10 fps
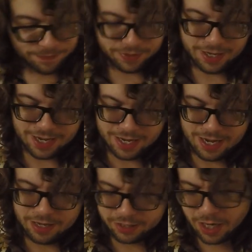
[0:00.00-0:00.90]

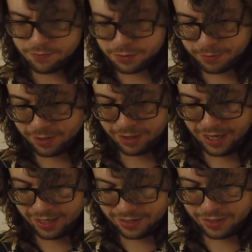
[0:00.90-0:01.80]
uncomfortable
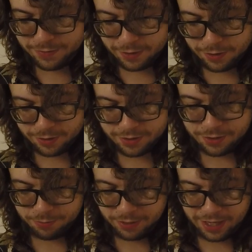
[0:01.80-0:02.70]
and difficult
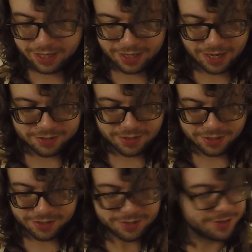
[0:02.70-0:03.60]
to play it as
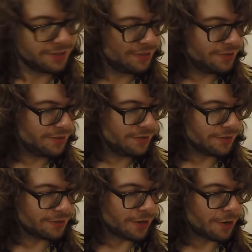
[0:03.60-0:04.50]
is.
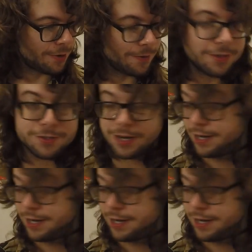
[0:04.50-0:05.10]
So this right